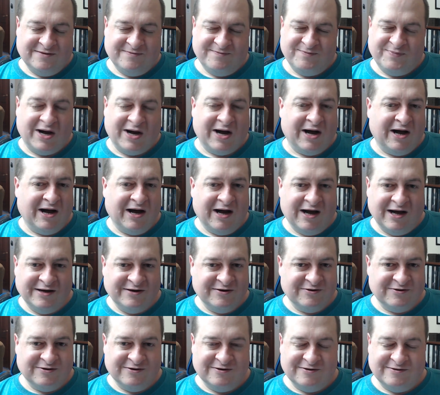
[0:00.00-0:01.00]

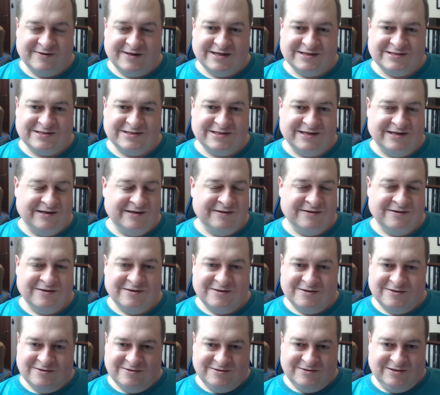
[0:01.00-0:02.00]
pond, or that's a
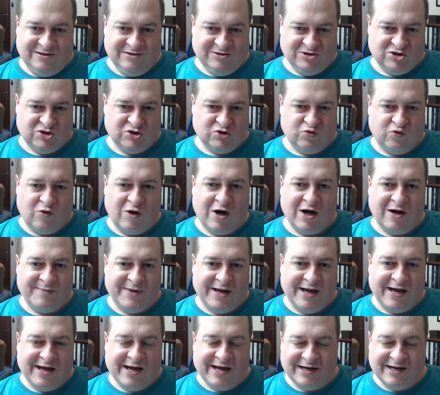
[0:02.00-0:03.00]
swamp
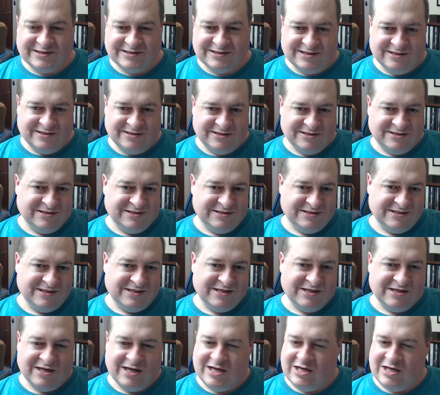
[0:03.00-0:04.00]
hex, and
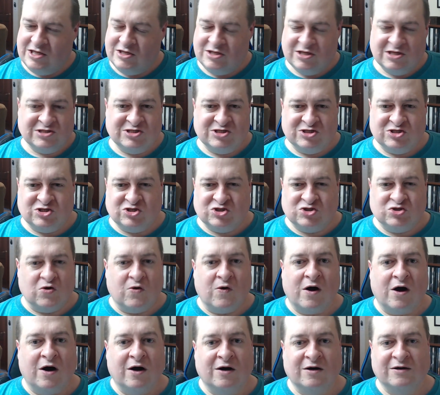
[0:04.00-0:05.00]
it's just so
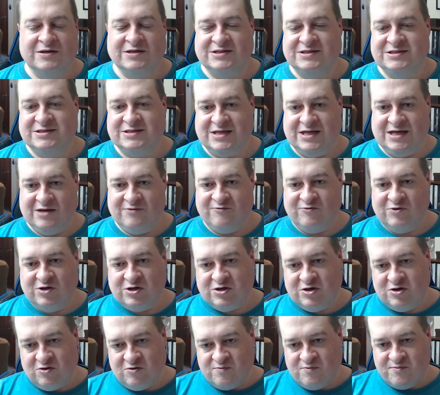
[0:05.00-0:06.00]
hard to see. And
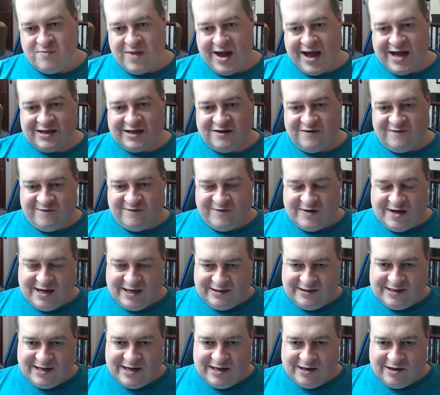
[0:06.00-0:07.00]
when you're
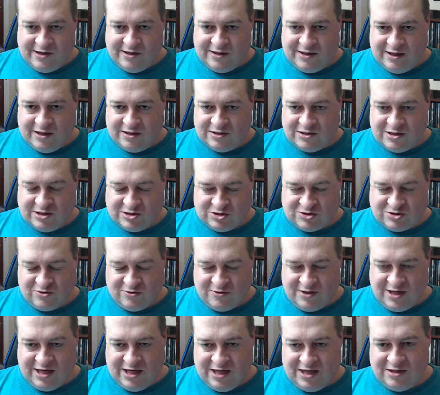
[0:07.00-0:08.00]
magnifying that on a
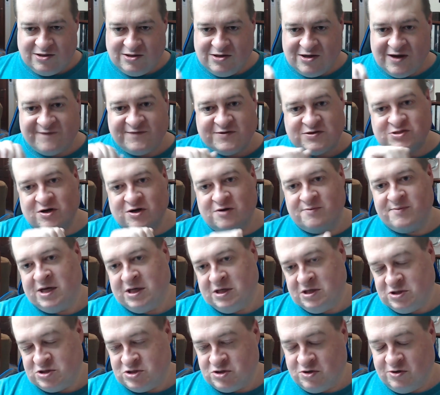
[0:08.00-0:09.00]
screen, you have to start
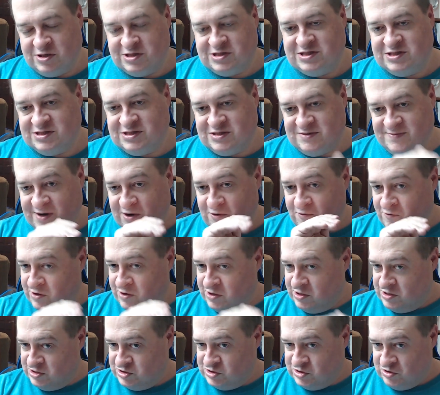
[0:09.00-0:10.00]
making choices about where
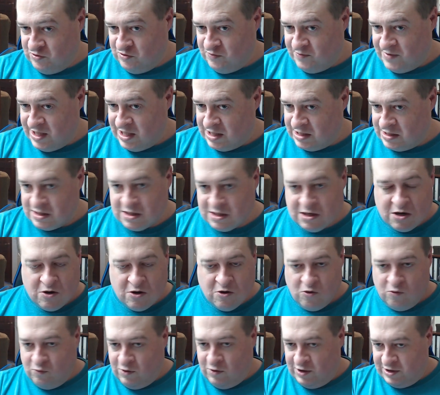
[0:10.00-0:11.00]
you zoom in,
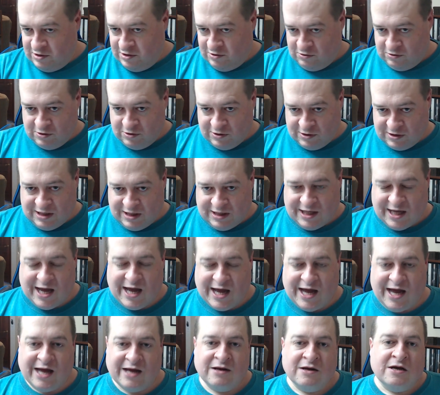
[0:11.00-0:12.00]
what you're looking
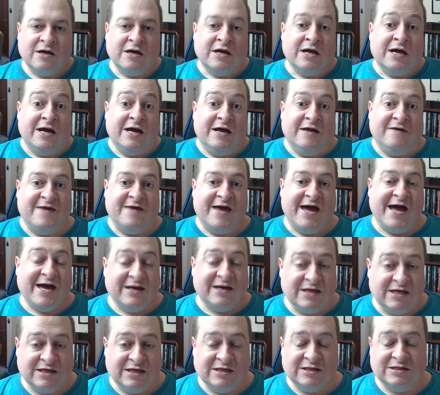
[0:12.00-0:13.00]
at, and
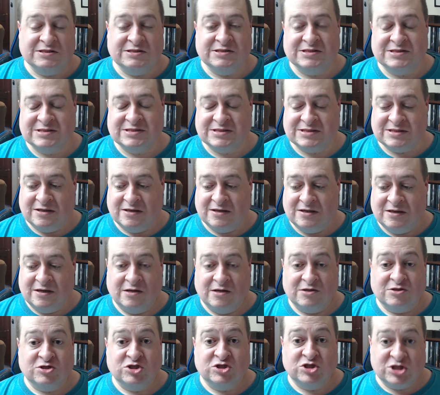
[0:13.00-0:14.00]
that is
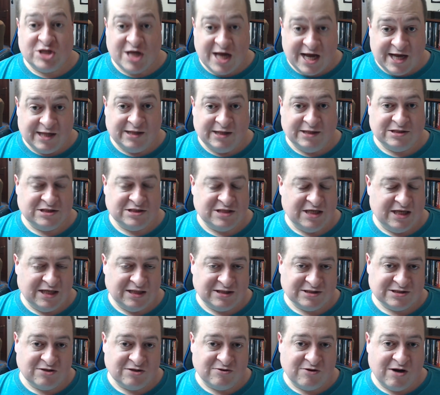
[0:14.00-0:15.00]
challenging.
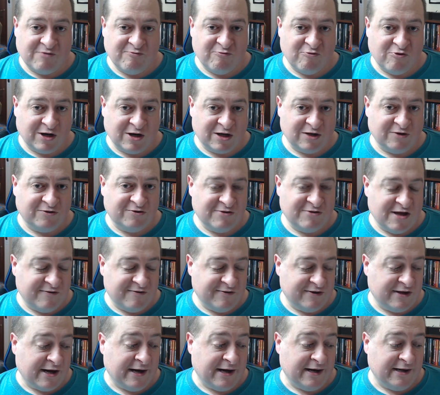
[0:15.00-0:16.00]
So I'm working through that
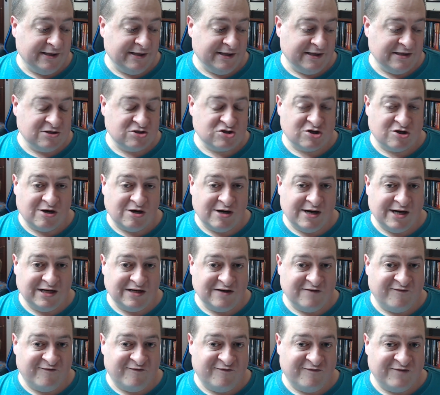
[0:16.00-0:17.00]
with Holland, trying
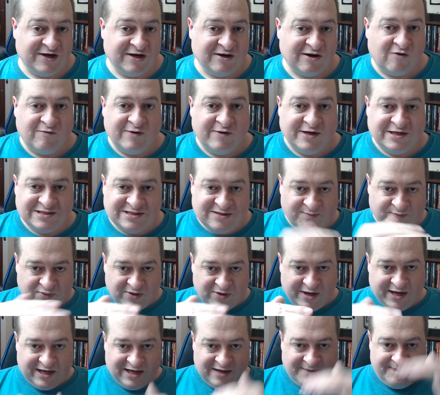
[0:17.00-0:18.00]
to figure out ways to
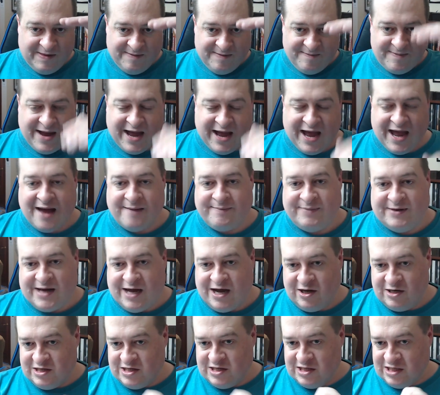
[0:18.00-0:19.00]
break up the map, and
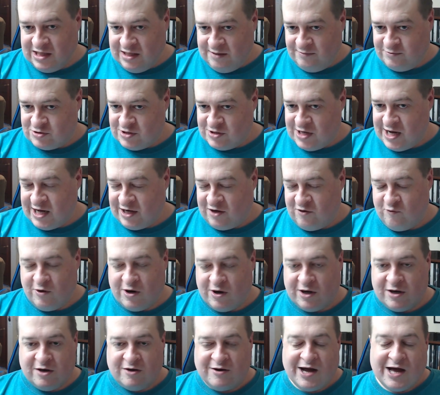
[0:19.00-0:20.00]
how do you keep track of
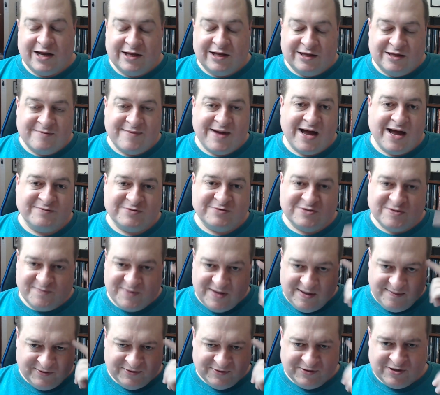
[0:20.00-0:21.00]
where you're at on the map so
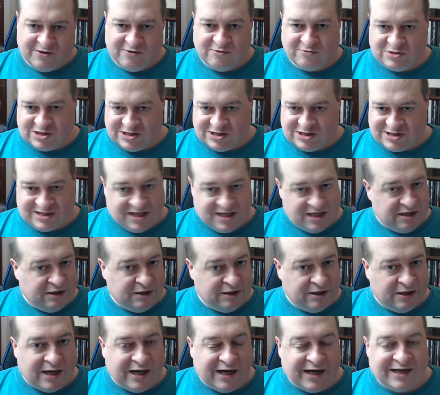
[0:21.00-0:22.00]
people don't just get
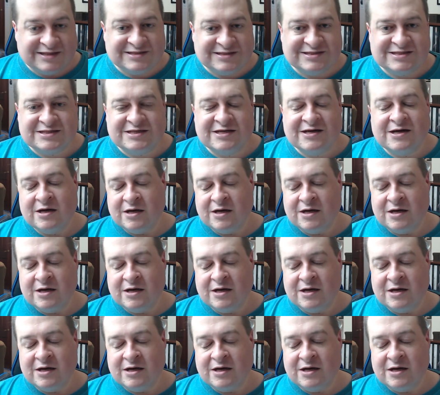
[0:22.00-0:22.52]
lost,